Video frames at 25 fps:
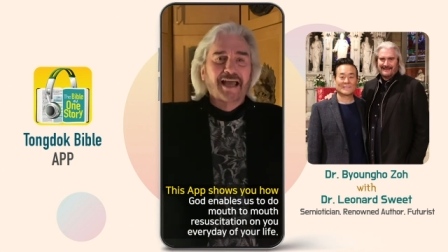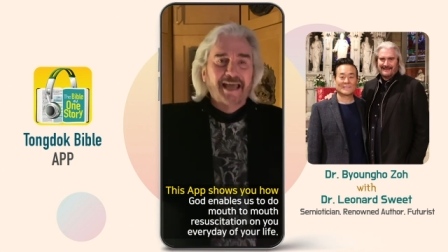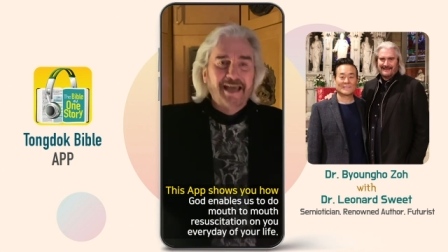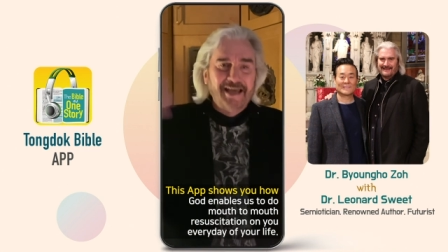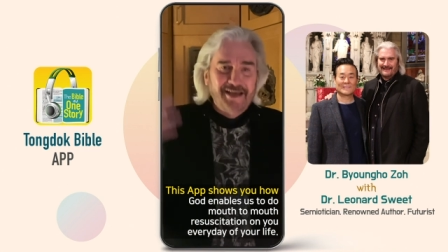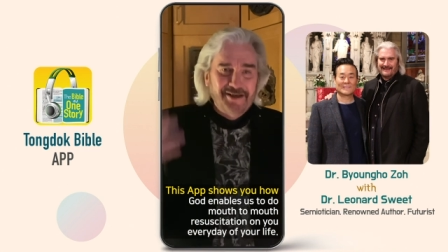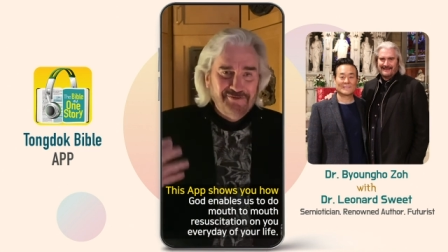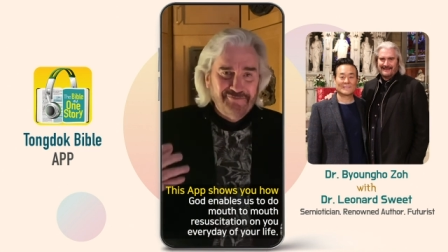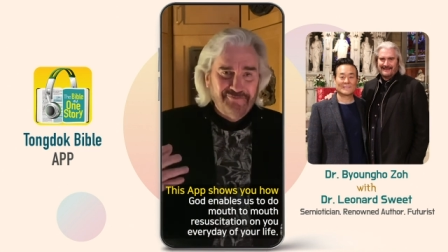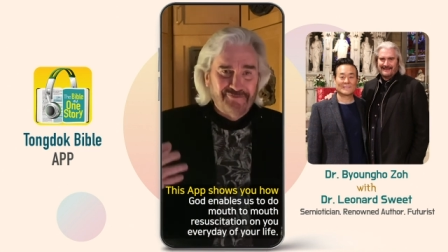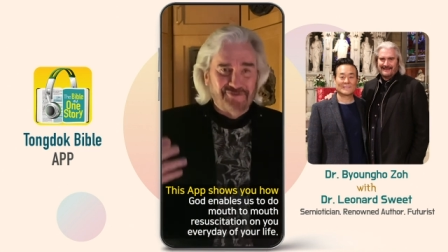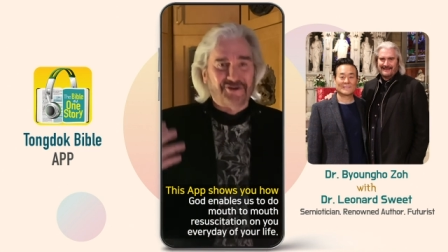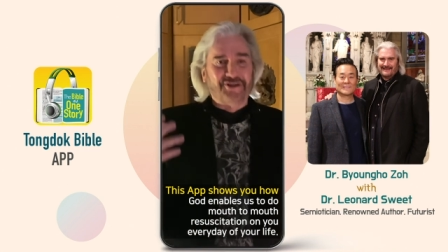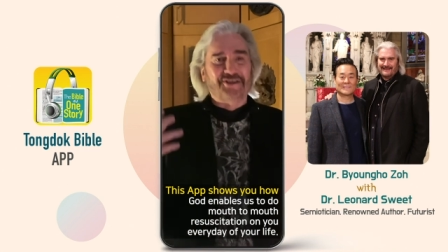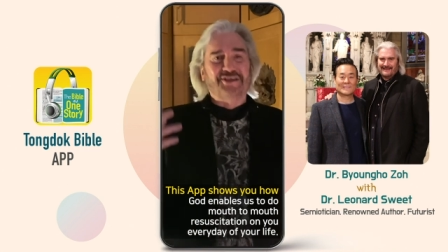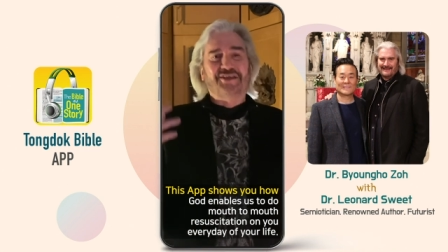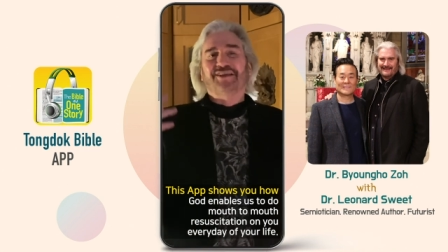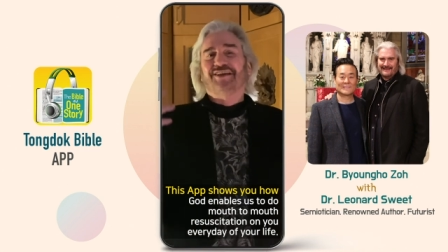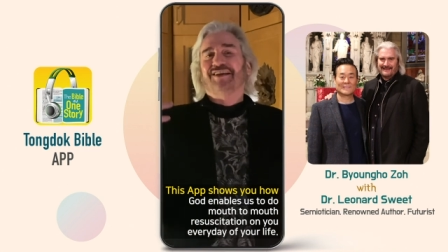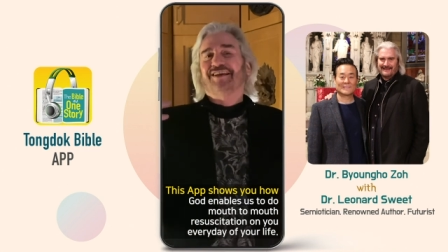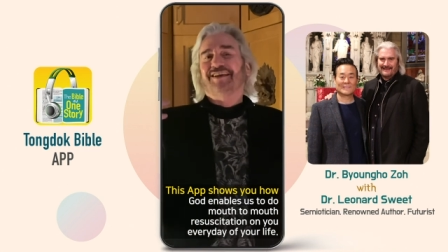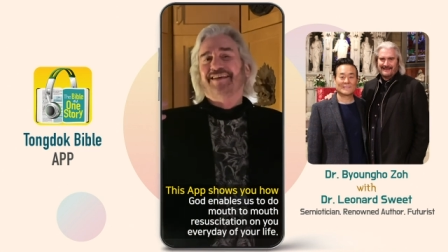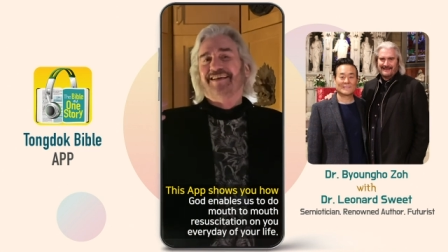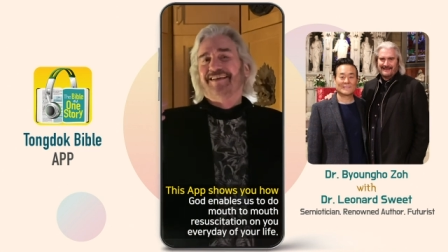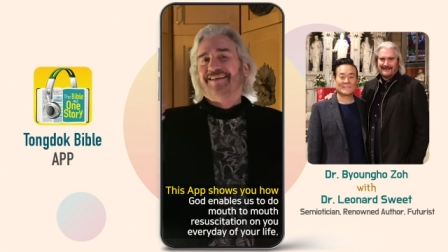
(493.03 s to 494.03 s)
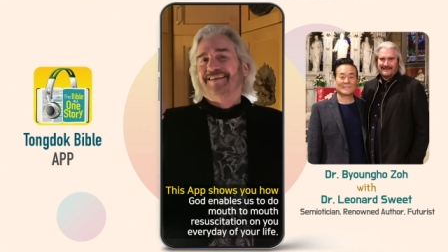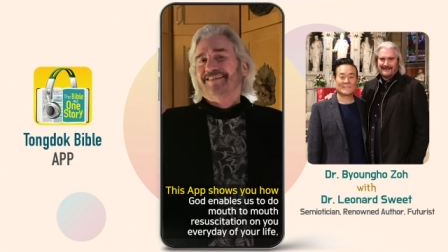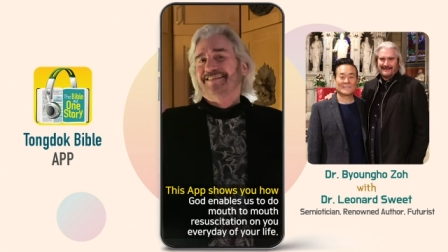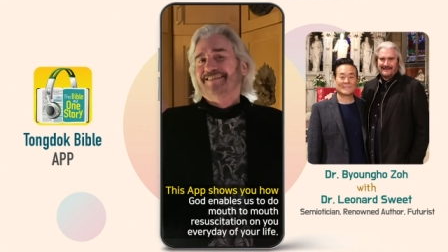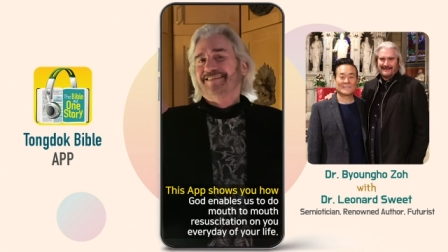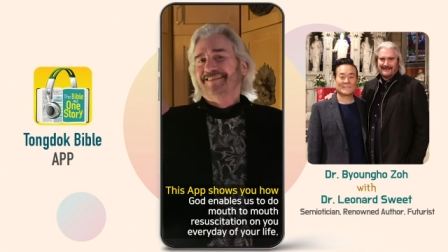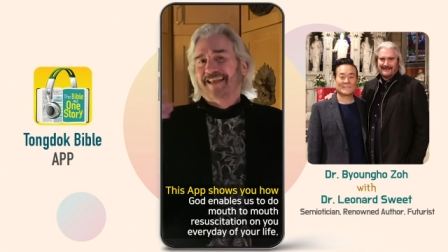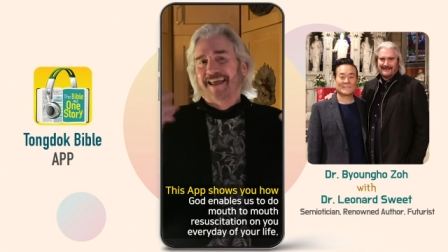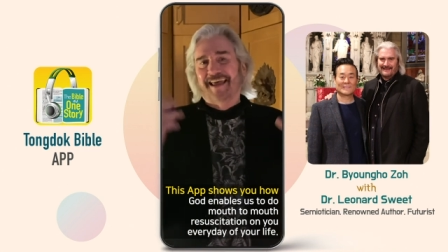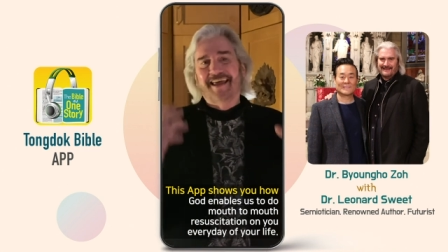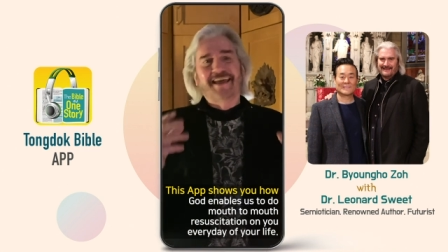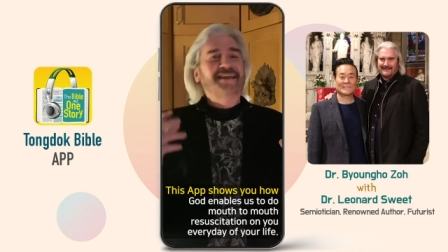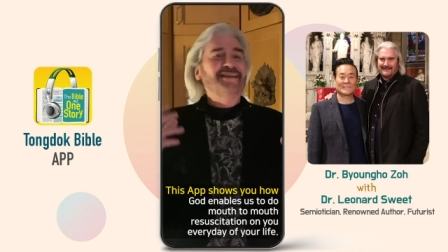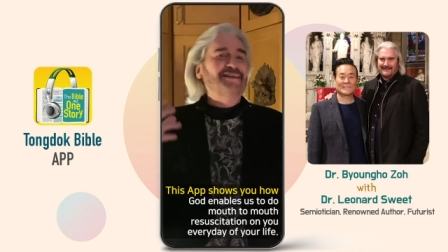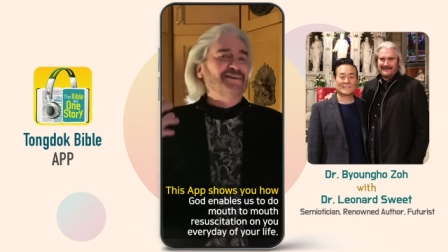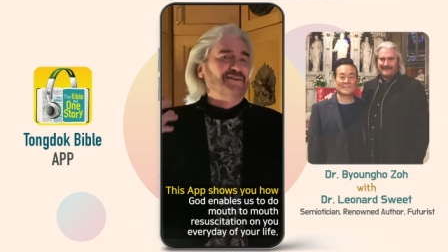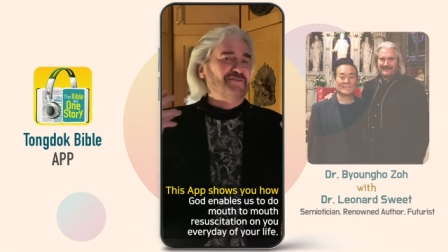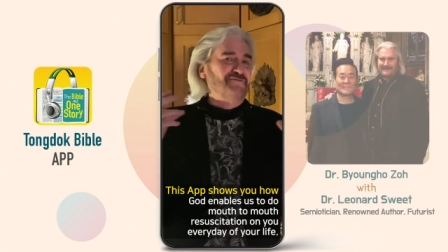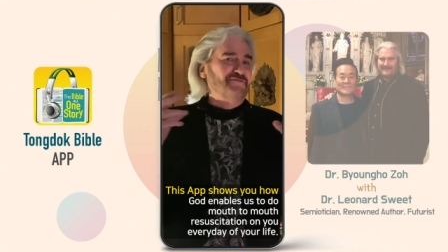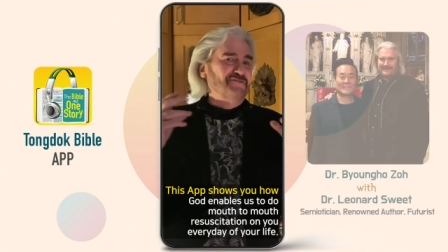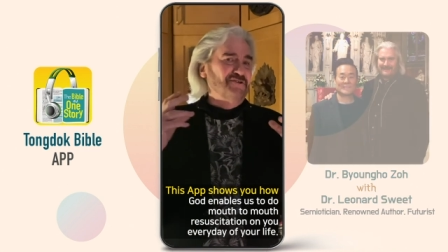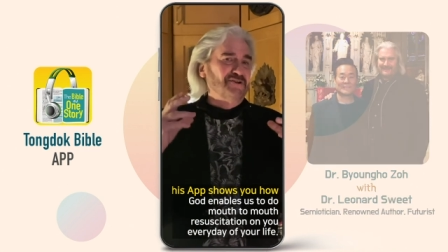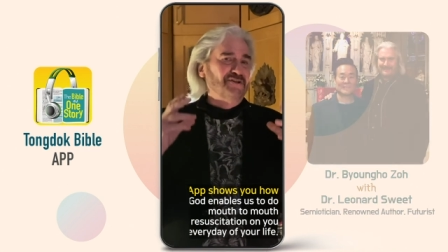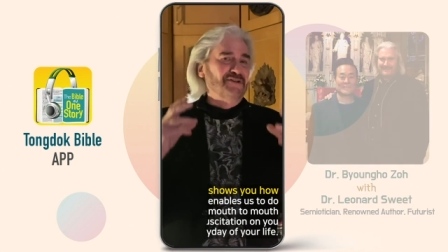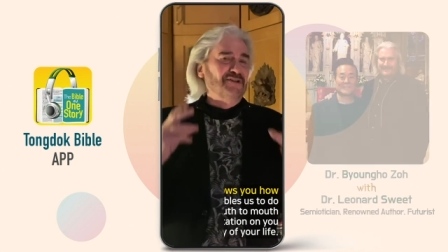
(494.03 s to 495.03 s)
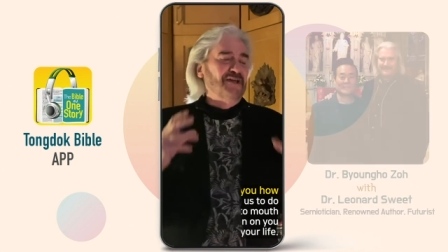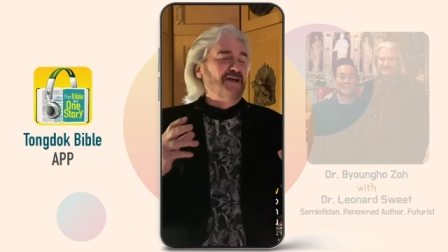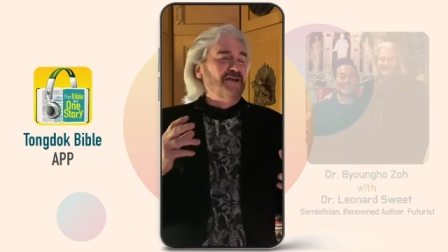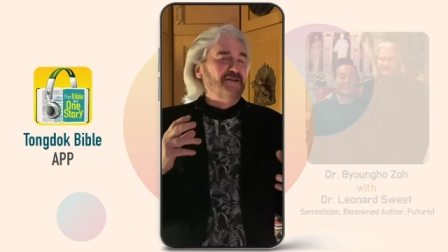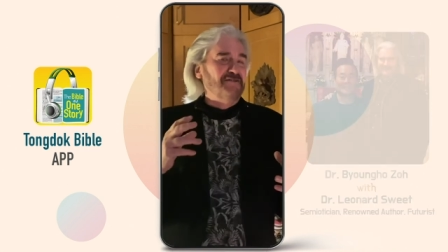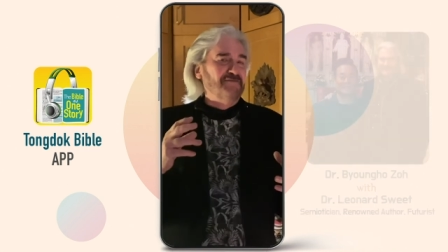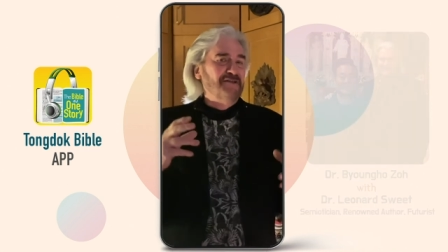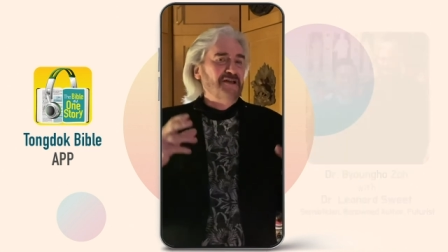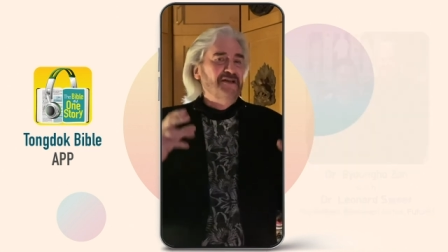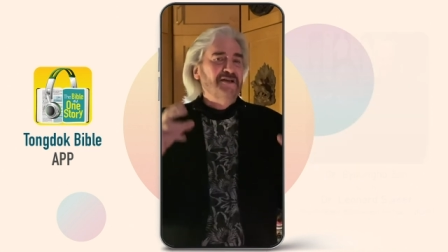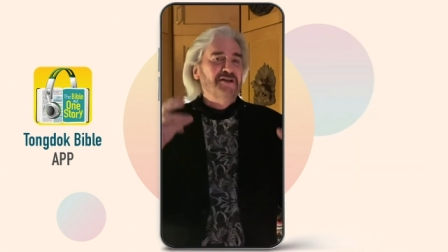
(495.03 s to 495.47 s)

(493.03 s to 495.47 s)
every day of your life,